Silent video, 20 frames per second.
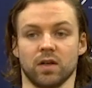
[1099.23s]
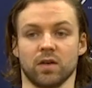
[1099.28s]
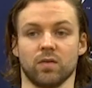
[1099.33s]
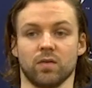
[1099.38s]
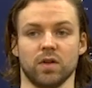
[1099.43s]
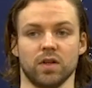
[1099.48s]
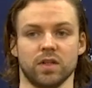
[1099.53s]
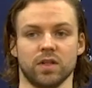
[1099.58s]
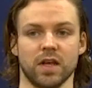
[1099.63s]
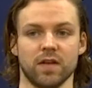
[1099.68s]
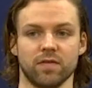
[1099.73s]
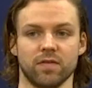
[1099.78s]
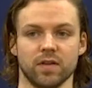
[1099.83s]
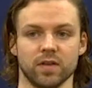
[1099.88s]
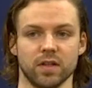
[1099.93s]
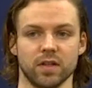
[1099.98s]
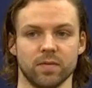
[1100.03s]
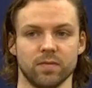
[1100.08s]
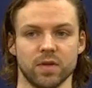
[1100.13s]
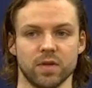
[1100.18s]
Well,
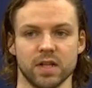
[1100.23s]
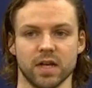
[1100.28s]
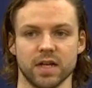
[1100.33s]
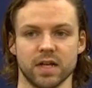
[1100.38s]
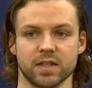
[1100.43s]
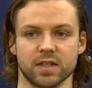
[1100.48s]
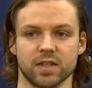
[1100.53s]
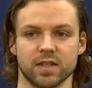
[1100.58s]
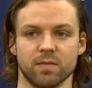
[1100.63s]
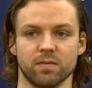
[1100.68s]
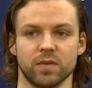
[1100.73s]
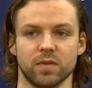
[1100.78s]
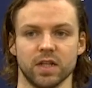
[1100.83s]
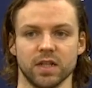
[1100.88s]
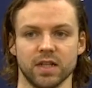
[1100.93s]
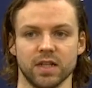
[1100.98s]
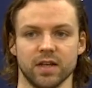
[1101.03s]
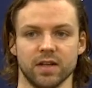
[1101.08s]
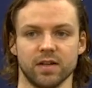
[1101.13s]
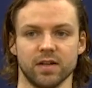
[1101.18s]
definitely. I mean, that's
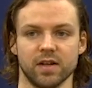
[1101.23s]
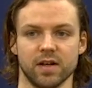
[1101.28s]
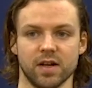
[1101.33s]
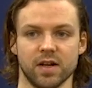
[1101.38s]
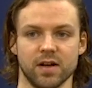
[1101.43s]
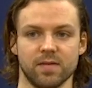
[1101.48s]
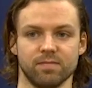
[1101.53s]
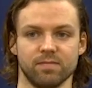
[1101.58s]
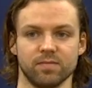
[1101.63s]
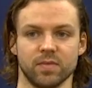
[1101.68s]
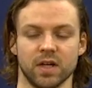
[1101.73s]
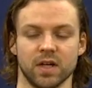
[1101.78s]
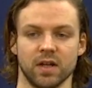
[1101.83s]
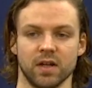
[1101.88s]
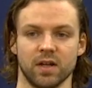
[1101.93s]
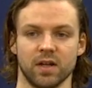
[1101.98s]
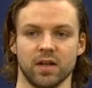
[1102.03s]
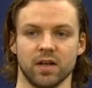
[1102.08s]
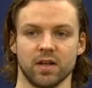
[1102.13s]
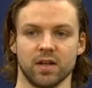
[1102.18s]
something that,
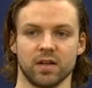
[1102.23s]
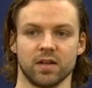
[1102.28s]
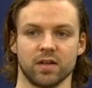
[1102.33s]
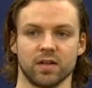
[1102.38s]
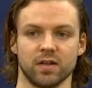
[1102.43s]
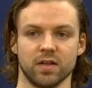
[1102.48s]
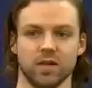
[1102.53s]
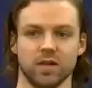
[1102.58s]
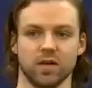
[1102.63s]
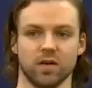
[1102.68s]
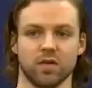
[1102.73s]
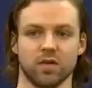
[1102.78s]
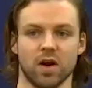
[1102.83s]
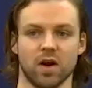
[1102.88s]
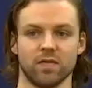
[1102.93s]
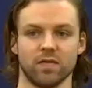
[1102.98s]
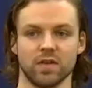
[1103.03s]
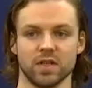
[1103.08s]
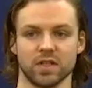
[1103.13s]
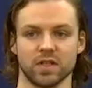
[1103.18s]
you know,
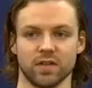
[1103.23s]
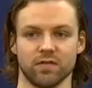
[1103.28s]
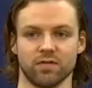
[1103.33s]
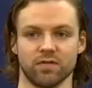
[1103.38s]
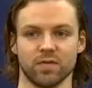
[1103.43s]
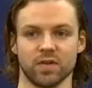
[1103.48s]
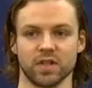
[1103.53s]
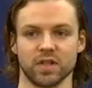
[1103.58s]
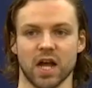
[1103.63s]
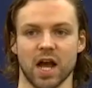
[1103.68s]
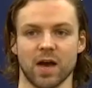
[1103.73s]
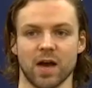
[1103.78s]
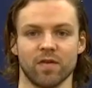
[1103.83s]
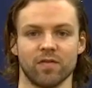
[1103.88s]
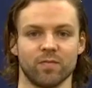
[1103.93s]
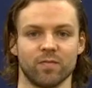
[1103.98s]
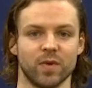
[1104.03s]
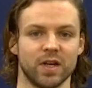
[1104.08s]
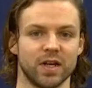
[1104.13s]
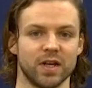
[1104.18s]
obviously from the time
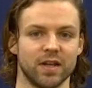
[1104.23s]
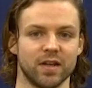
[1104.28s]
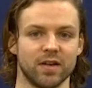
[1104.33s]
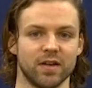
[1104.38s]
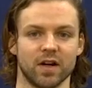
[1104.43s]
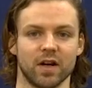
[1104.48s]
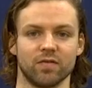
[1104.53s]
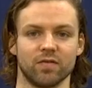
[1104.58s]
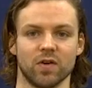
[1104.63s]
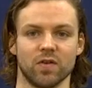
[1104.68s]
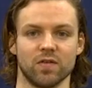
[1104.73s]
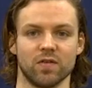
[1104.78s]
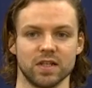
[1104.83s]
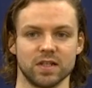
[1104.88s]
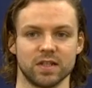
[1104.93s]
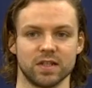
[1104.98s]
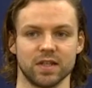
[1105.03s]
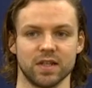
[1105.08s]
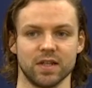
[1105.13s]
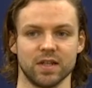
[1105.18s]
I've been here, I've always
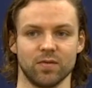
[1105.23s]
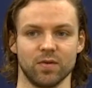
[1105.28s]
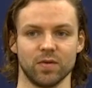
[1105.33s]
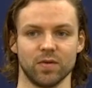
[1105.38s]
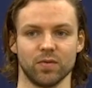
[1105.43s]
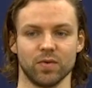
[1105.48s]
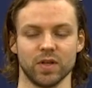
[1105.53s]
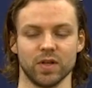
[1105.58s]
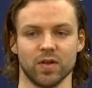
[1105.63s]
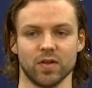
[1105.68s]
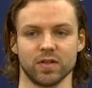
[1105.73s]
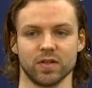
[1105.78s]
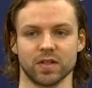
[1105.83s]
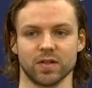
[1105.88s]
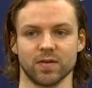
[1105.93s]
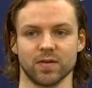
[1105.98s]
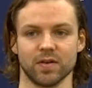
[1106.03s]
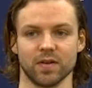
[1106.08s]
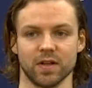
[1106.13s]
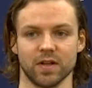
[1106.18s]
seen with Wheels
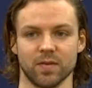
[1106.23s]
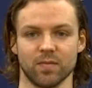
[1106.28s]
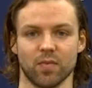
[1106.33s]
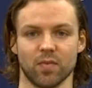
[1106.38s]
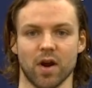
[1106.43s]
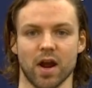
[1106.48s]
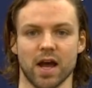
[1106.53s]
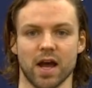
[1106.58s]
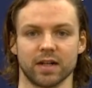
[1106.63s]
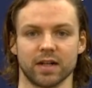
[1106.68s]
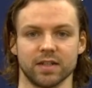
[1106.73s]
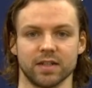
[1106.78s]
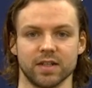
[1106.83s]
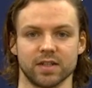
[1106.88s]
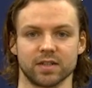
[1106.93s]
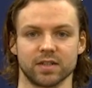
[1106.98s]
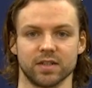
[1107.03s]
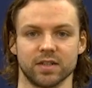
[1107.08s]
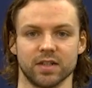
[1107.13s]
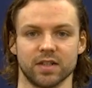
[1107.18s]
in
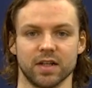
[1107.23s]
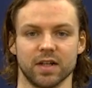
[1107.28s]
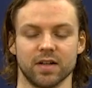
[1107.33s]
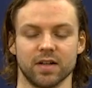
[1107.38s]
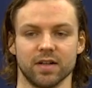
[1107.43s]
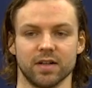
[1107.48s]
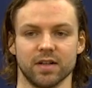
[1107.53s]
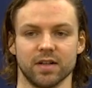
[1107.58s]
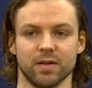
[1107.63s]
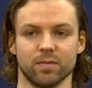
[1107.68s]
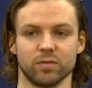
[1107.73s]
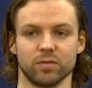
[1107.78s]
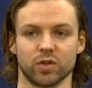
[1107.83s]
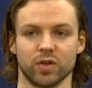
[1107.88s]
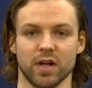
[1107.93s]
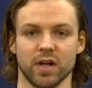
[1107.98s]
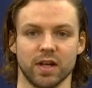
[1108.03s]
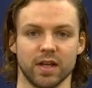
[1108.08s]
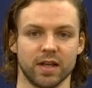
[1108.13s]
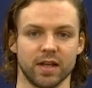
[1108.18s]
practice and in
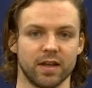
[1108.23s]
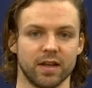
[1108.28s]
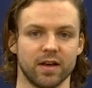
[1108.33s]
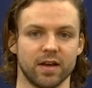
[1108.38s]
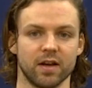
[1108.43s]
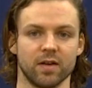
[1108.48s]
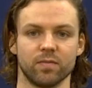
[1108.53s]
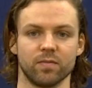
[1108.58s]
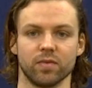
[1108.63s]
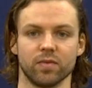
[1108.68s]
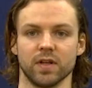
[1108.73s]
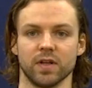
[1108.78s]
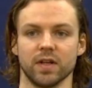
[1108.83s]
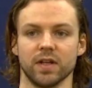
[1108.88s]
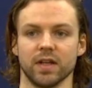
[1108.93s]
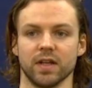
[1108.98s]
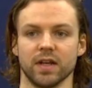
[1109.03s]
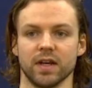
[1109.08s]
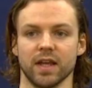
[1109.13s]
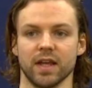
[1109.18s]
training camp,
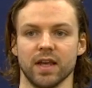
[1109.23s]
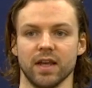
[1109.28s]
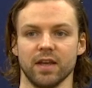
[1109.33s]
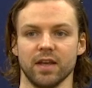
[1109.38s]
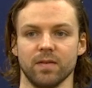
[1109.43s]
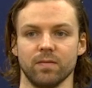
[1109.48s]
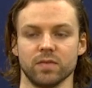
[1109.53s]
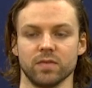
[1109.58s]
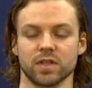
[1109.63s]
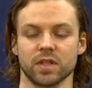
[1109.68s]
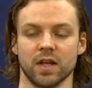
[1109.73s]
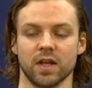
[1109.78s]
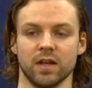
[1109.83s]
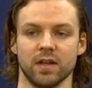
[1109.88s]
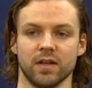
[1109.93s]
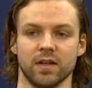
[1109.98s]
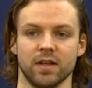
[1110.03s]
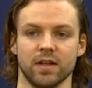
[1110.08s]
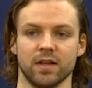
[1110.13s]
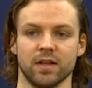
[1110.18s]
in games.
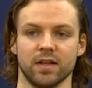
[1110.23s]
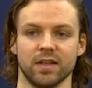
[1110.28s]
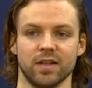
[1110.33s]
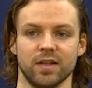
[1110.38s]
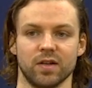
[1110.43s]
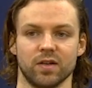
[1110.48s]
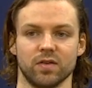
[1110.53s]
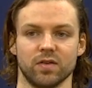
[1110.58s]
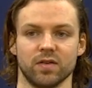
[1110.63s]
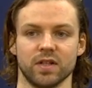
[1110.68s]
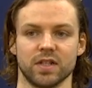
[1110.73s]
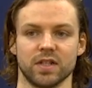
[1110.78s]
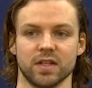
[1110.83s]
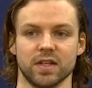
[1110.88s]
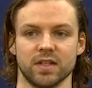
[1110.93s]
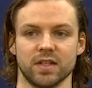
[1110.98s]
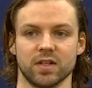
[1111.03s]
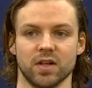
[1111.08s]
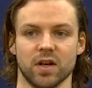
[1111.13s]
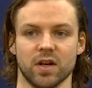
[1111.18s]
You know,
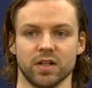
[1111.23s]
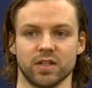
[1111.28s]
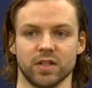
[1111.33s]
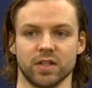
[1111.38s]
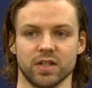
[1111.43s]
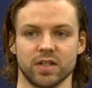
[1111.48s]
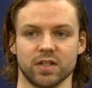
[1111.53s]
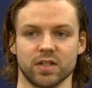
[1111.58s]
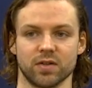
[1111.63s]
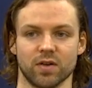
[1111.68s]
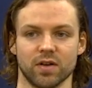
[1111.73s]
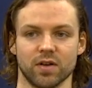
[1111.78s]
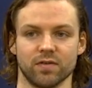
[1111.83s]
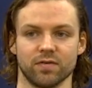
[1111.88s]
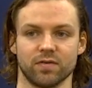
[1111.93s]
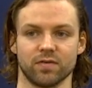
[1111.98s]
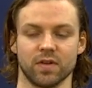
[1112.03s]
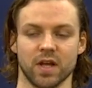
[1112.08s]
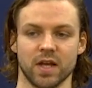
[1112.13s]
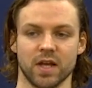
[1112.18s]
it's not just sort of
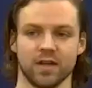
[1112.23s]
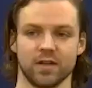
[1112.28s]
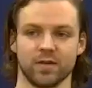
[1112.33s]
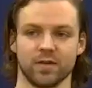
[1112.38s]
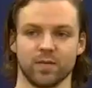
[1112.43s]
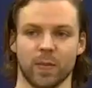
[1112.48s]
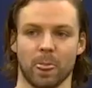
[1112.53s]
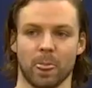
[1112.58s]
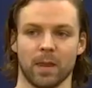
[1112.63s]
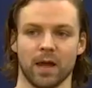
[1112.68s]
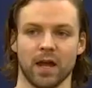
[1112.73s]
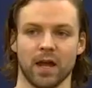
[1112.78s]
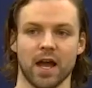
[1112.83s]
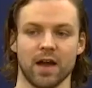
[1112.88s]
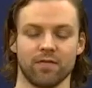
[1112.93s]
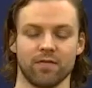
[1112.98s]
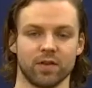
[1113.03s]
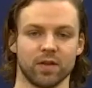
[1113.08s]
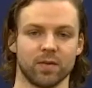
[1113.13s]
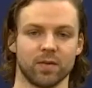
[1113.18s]

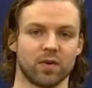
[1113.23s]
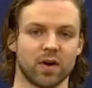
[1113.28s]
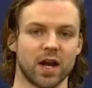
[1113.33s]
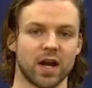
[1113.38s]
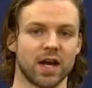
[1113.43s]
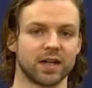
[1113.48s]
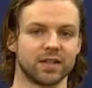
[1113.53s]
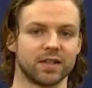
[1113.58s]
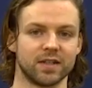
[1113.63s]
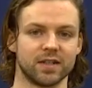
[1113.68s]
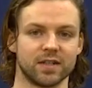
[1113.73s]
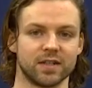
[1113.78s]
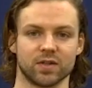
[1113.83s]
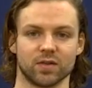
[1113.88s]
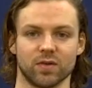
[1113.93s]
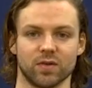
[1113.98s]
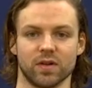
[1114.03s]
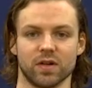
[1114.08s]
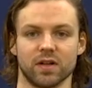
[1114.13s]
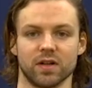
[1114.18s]
half of the practice
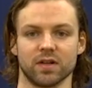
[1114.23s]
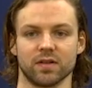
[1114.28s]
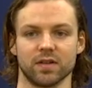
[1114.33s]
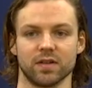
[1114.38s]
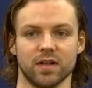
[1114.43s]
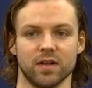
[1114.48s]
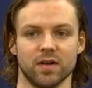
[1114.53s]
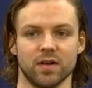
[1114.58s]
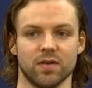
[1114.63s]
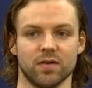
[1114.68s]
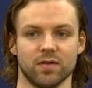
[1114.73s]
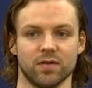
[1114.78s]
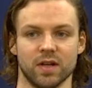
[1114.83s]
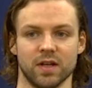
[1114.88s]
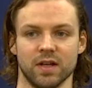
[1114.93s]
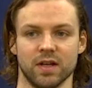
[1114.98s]
or, you know,